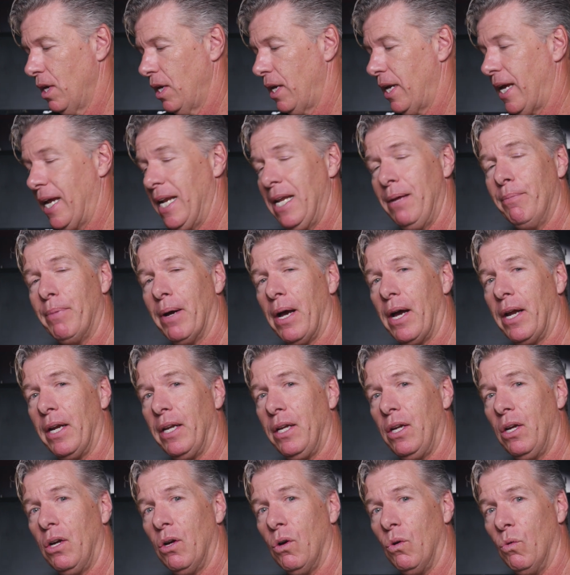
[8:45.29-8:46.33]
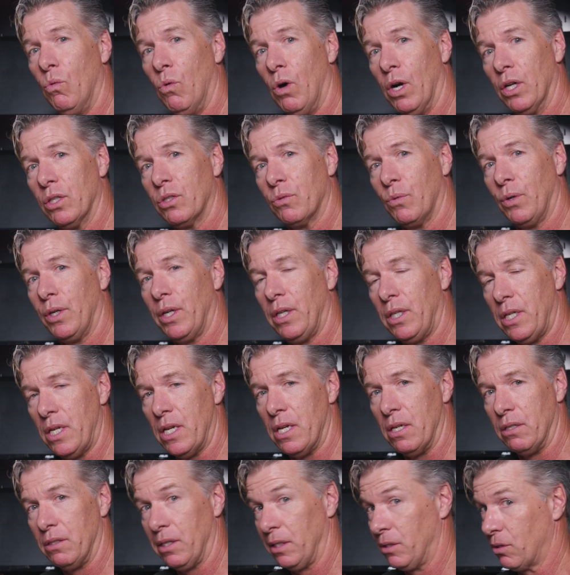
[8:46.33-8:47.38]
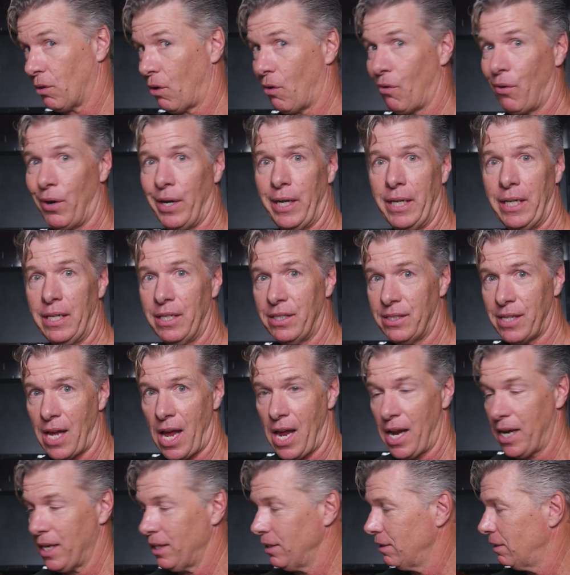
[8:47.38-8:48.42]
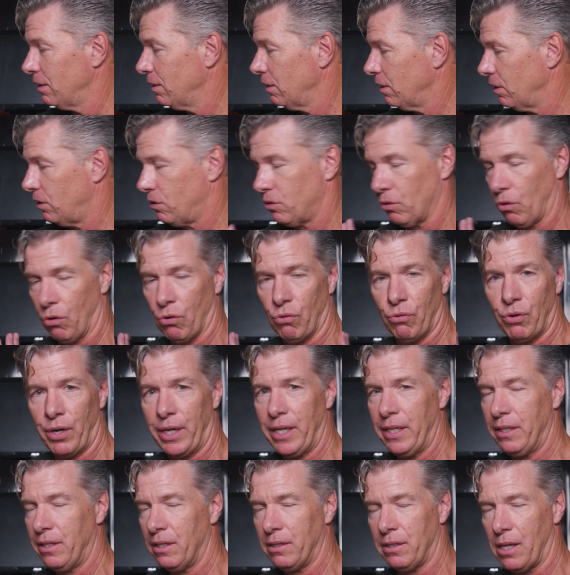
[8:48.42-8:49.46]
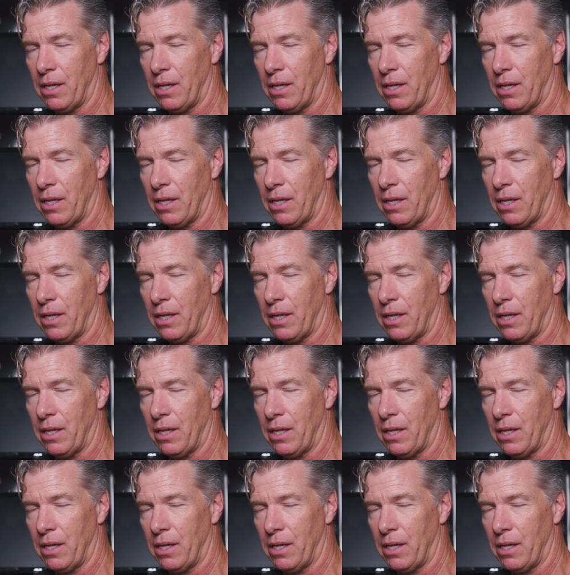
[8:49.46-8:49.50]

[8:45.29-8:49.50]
Anybody who wants one of these, it's already designed. It's already